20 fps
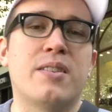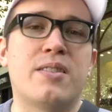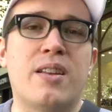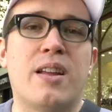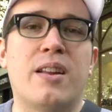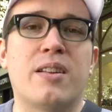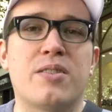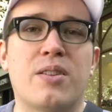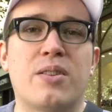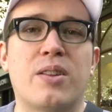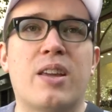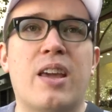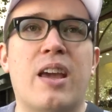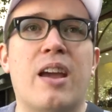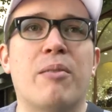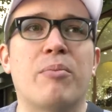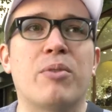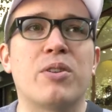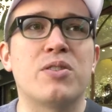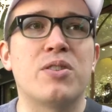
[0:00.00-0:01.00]
the settings on the
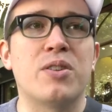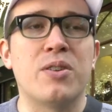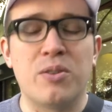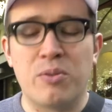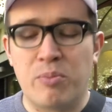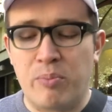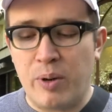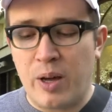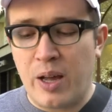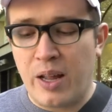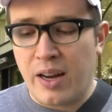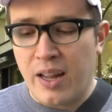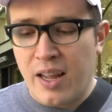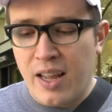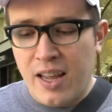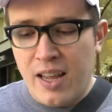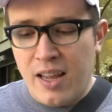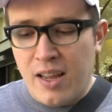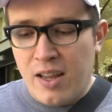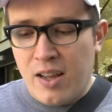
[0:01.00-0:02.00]
camera too. But
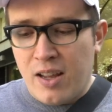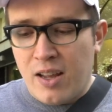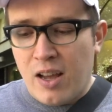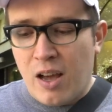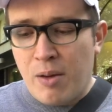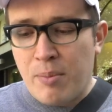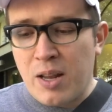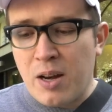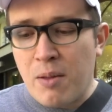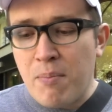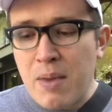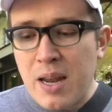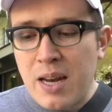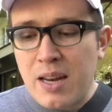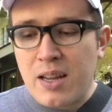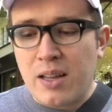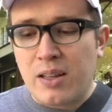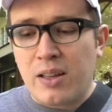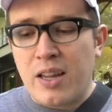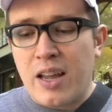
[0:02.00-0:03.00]
I mean,
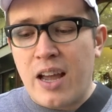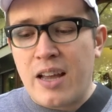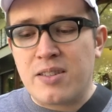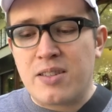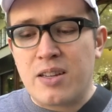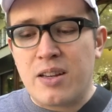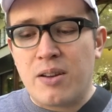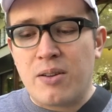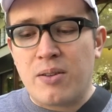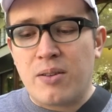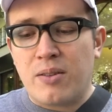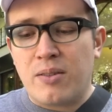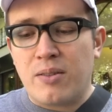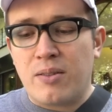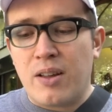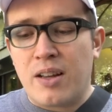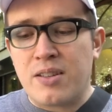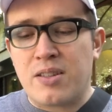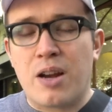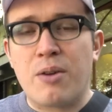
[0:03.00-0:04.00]
immediately as
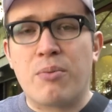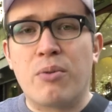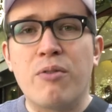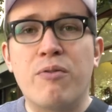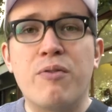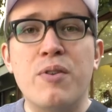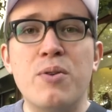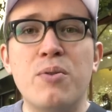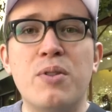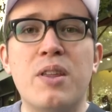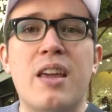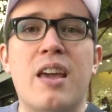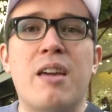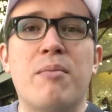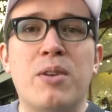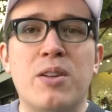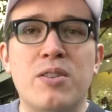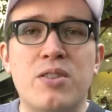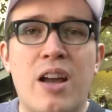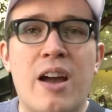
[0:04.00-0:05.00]
I review the
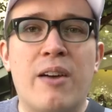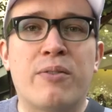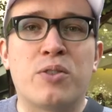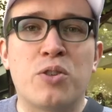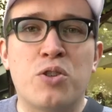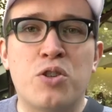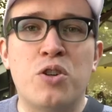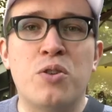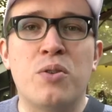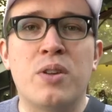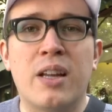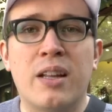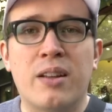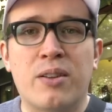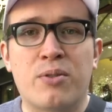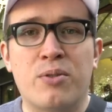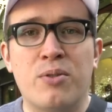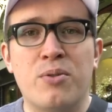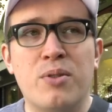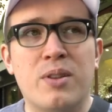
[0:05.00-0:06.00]
image after shooting
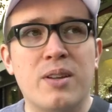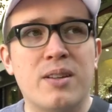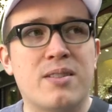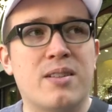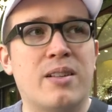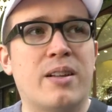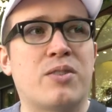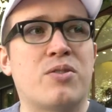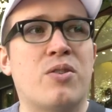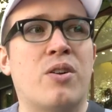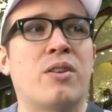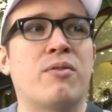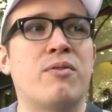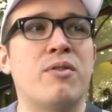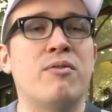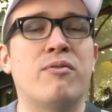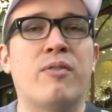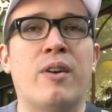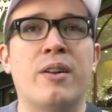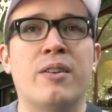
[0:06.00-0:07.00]
it through this electronic
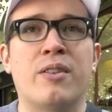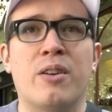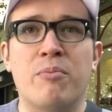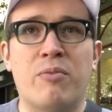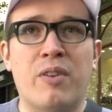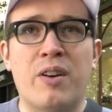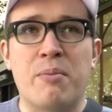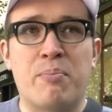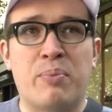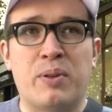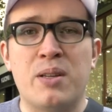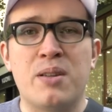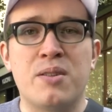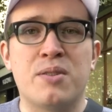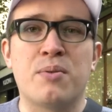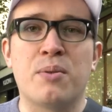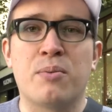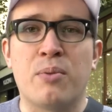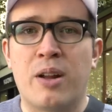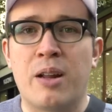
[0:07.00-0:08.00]
viewfinder, I'm very
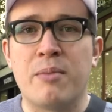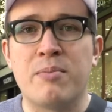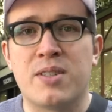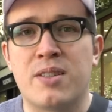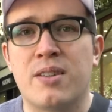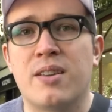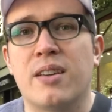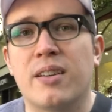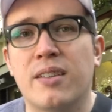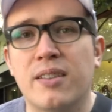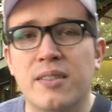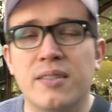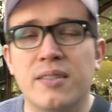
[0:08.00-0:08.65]
pleased with what I'm seeing.